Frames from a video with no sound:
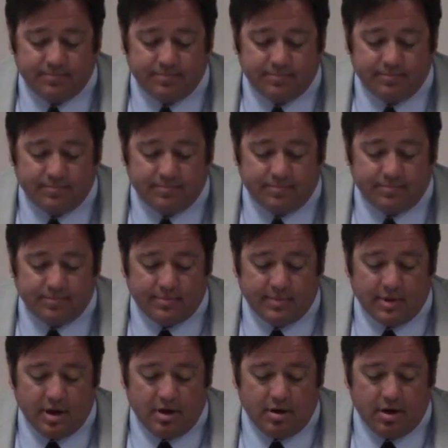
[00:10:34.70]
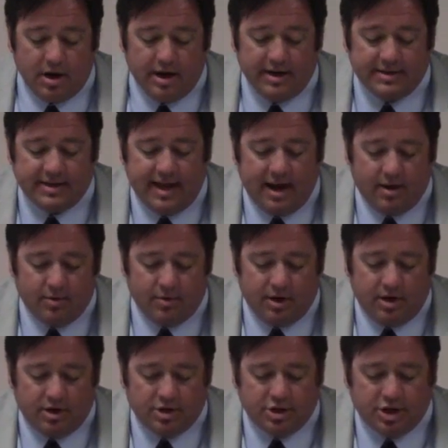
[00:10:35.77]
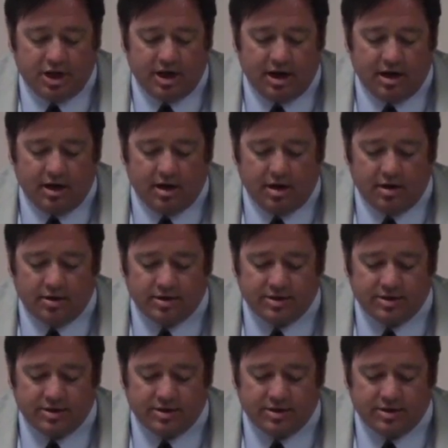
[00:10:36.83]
Yes. All right, outreach chair,